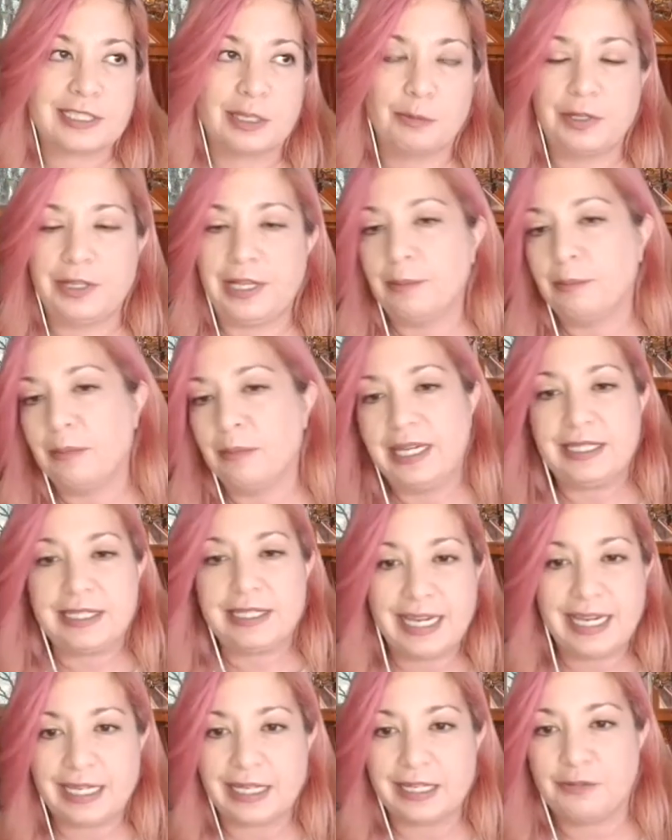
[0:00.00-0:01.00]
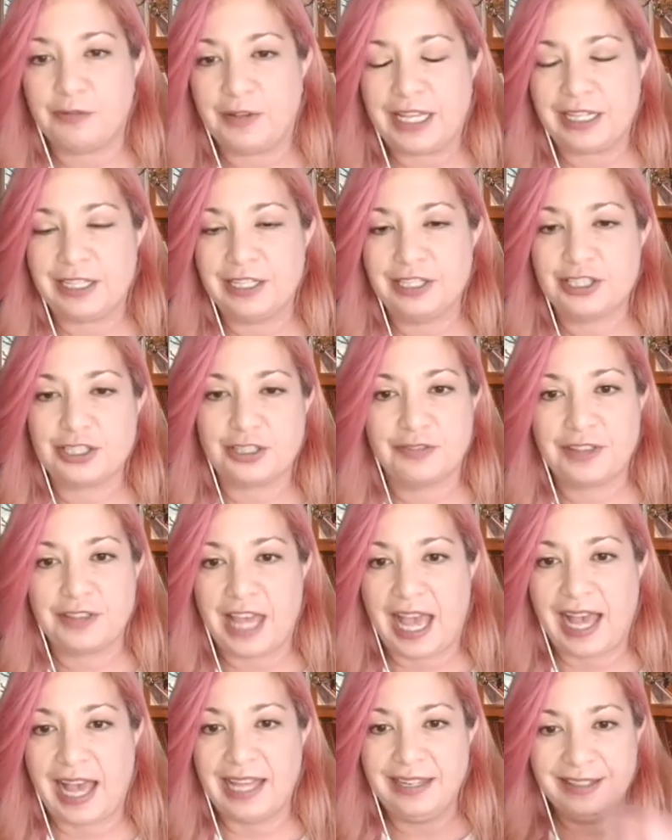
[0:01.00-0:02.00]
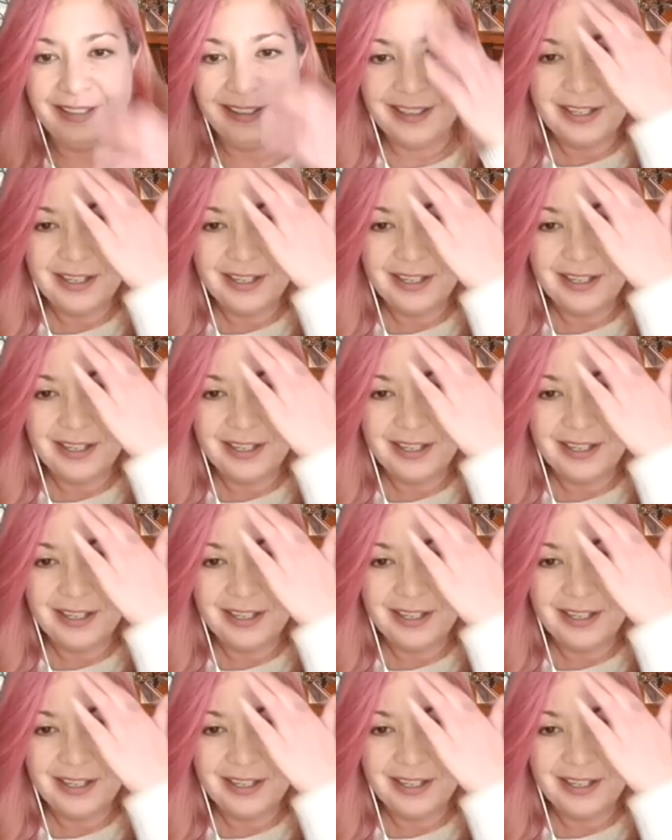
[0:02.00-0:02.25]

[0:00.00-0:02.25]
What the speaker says: someone that might take advantage of that.